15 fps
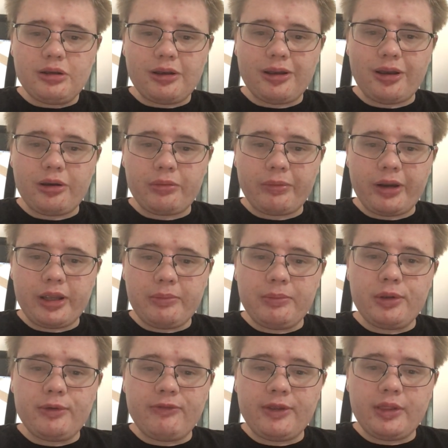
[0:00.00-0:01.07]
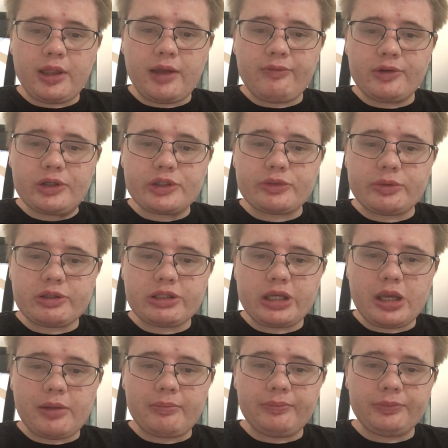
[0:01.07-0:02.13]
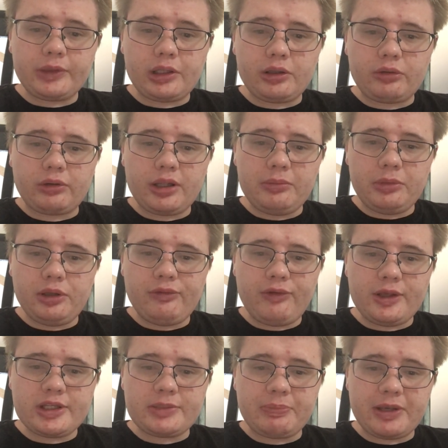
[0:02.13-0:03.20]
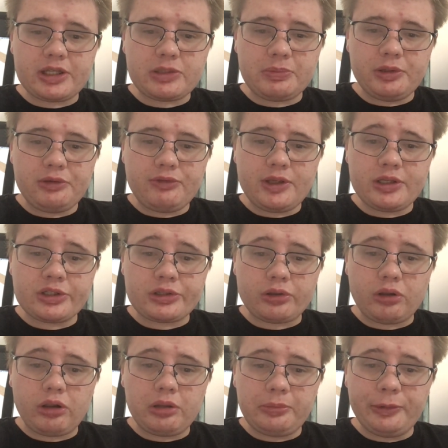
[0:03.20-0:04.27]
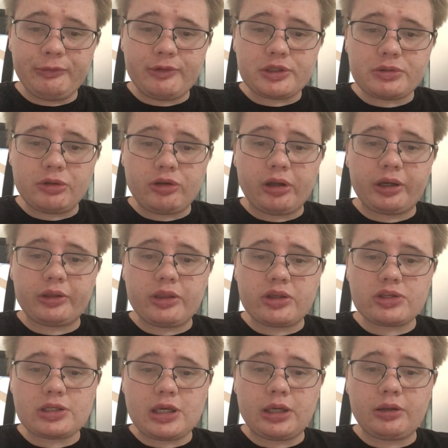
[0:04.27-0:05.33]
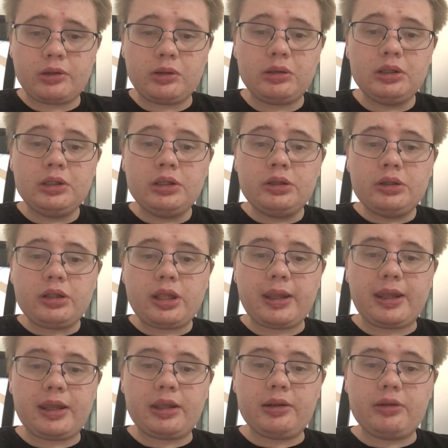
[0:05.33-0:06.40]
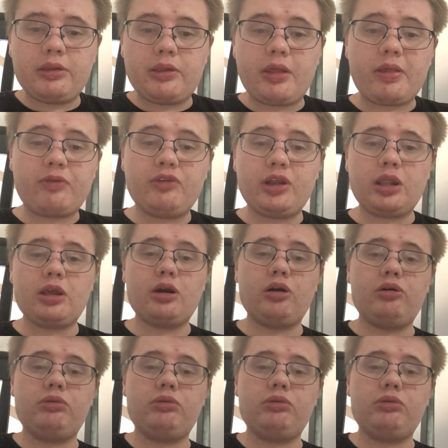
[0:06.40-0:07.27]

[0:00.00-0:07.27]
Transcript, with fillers: All right, movie lovers, what's up? Great movies, best movies, all movies we talk on this channel. And this video,